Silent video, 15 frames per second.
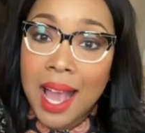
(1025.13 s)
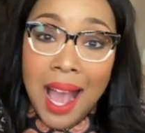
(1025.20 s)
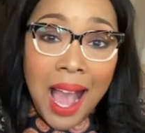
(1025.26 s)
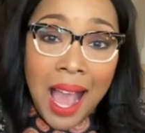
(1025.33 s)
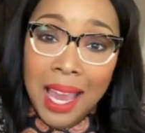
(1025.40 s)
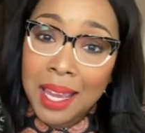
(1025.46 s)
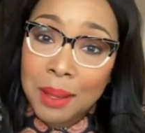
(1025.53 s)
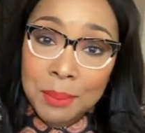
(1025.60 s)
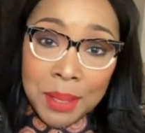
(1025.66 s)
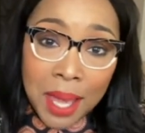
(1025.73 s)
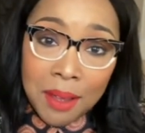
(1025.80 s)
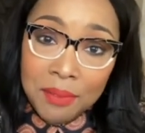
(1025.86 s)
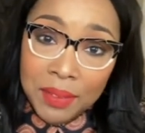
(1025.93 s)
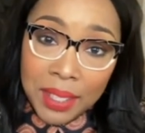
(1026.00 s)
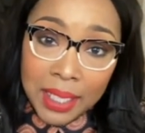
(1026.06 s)
I am
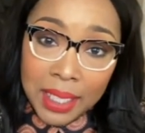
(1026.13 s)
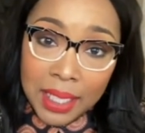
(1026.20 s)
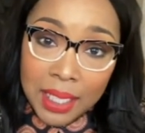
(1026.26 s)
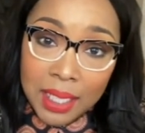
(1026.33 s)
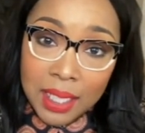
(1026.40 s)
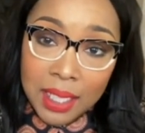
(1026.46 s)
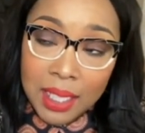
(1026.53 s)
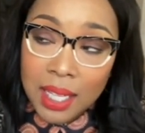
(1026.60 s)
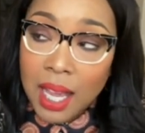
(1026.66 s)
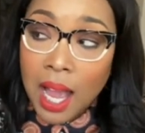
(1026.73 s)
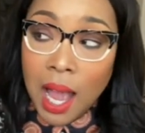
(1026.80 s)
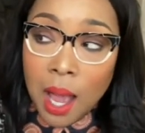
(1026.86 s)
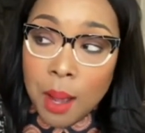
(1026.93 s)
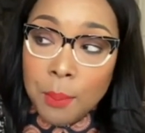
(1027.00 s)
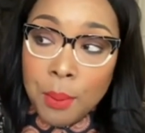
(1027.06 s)
not vegan.
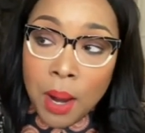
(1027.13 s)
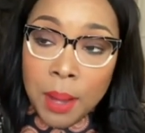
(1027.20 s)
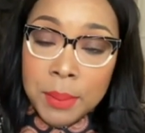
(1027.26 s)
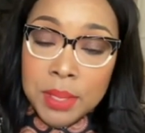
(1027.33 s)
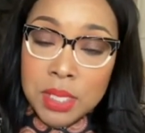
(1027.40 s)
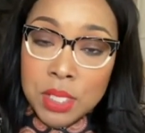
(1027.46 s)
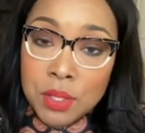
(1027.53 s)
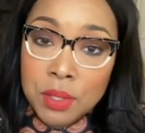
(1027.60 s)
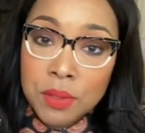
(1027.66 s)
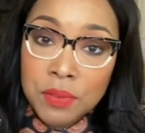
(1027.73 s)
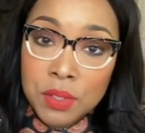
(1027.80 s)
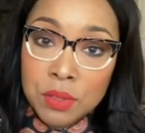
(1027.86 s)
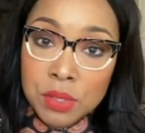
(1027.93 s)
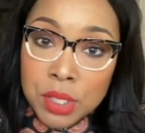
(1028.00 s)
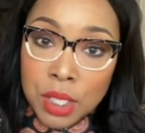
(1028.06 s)
I promise you, if
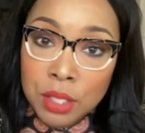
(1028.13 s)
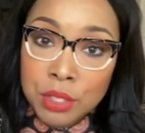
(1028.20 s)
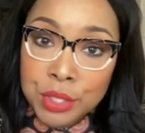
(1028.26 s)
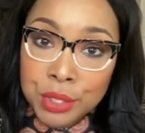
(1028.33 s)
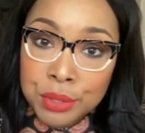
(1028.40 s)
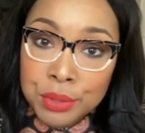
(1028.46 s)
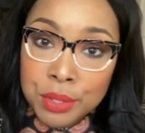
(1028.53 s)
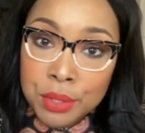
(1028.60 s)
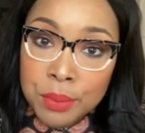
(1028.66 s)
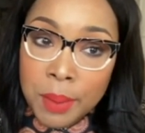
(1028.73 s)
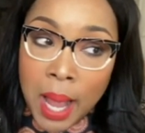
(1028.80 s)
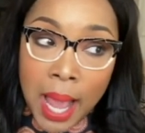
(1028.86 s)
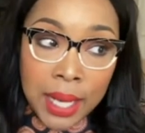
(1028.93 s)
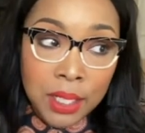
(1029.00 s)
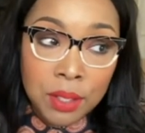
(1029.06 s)
you search YouTube,
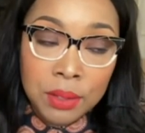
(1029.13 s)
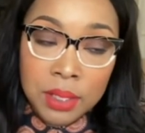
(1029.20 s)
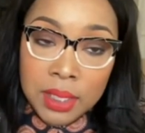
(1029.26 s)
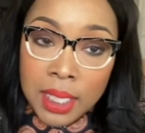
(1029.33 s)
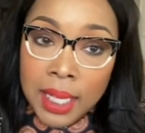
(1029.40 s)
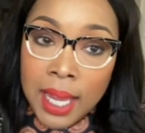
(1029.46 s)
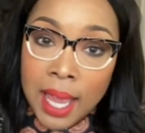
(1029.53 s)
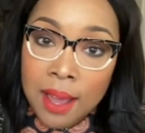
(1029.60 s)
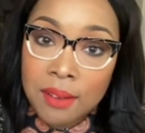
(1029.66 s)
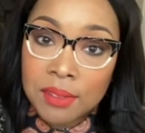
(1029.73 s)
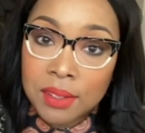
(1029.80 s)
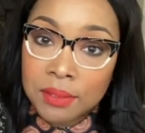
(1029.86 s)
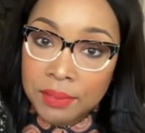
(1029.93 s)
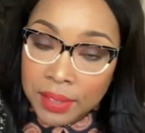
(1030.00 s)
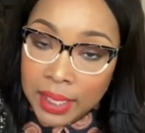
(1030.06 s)
I know that they have
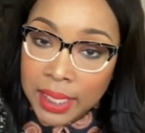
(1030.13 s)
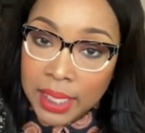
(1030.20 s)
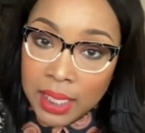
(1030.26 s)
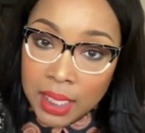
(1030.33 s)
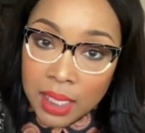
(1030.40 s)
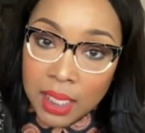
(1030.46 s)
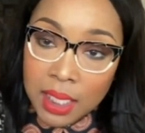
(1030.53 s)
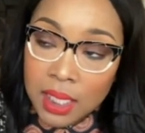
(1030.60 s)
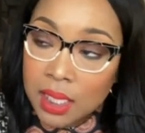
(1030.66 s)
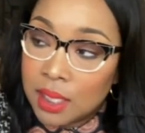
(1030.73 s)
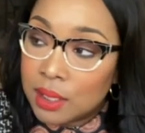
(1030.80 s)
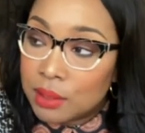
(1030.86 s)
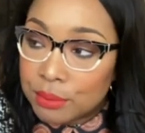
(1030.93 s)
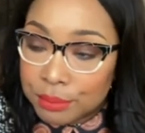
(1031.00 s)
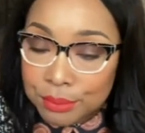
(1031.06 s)
a vegan,
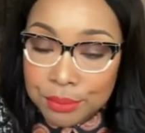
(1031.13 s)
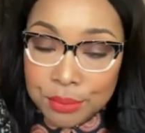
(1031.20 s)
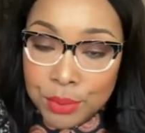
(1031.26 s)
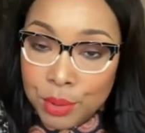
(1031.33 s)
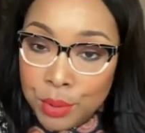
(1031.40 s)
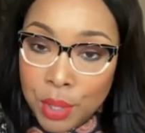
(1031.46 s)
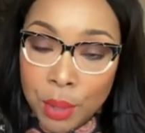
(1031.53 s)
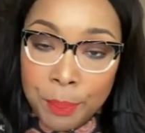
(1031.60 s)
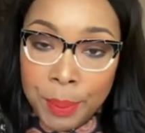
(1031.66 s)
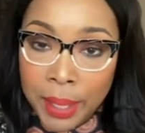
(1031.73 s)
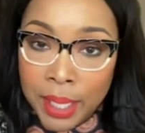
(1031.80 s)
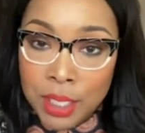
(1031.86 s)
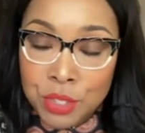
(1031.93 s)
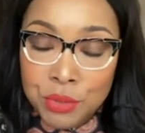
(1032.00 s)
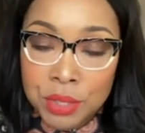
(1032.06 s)

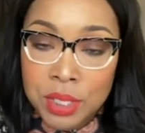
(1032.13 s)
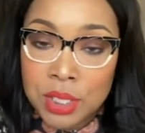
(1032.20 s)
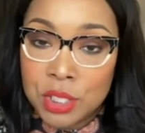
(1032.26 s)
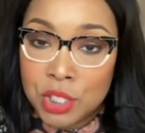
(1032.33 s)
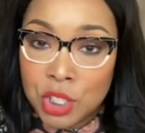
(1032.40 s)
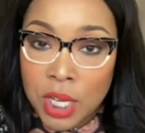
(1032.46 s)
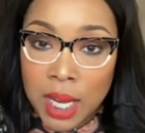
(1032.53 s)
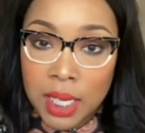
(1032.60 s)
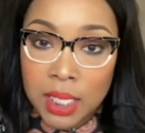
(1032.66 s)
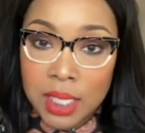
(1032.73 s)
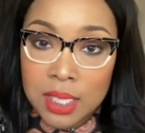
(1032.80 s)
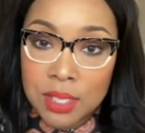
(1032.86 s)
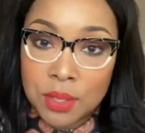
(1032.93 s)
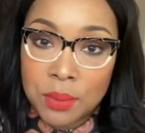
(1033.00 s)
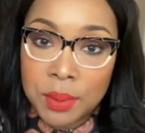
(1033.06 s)
pantry
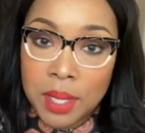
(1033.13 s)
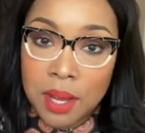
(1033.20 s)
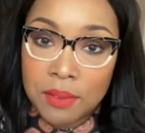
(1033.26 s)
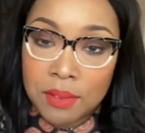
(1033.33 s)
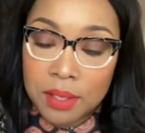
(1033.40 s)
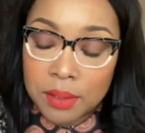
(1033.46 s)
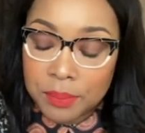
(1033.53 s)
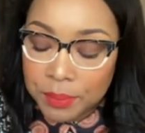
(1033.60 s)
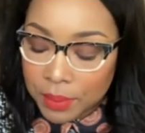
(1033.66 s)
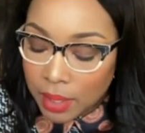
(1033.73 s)
checklist or whatever.